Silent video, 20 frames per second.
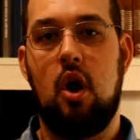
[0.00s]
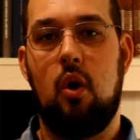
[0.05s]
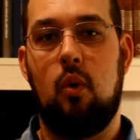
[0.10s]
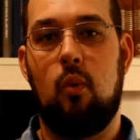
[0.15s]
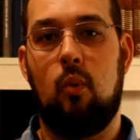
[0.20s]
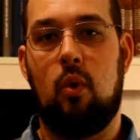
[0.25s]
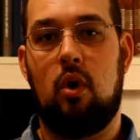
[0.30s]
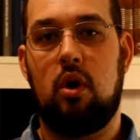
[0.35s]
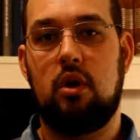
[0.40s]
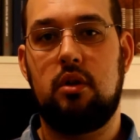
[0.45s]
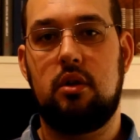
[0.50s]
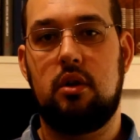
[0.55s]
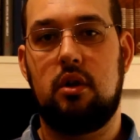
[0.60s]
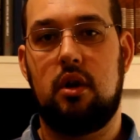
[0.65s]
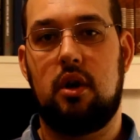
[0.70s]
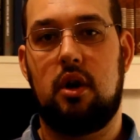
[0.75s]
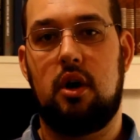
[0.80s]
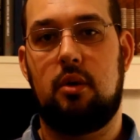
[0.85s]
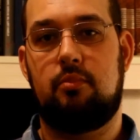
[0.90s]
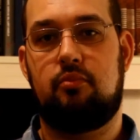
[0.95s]

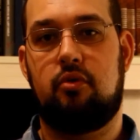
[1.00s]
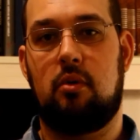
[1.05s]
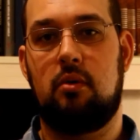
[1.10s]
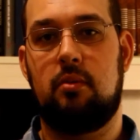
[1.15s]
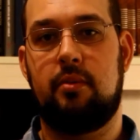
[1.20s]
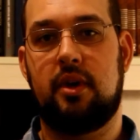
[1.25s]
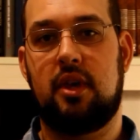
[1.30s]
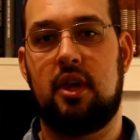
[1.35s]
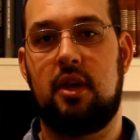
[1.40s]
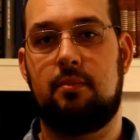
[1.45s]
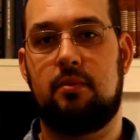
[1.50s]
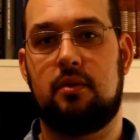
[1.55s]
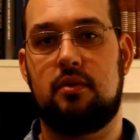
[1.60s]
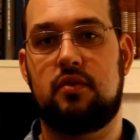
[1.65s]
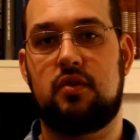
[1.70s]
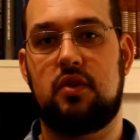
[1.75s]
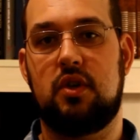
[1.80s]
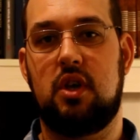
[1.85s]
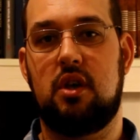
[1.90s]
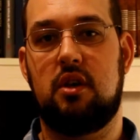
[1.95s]
One problem I keep on
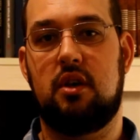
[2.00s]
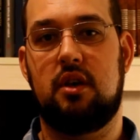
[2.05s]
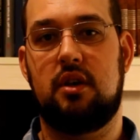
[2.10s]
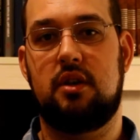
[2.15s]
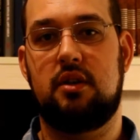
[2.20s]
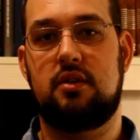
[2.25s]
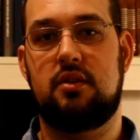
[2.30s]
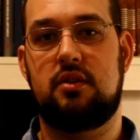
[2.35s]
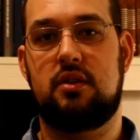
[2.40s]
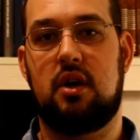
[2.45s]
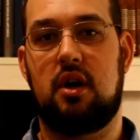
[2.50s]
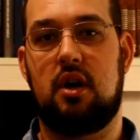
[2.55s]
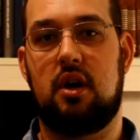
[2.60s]
seeing is